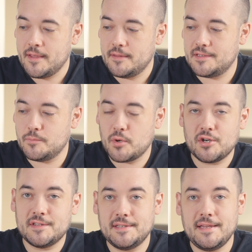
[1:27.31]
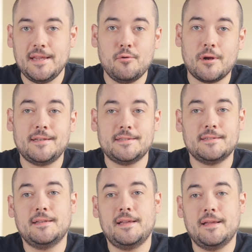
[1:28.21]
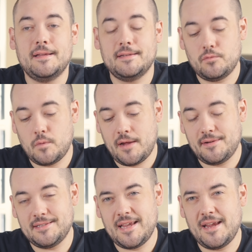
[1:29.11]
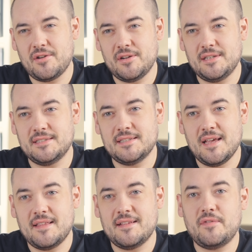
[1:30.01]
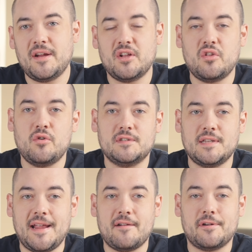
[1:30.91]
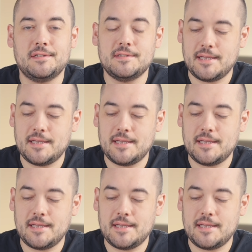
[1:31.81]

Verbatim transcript: This bird is an egret, and what I would say here is that's very close to herons.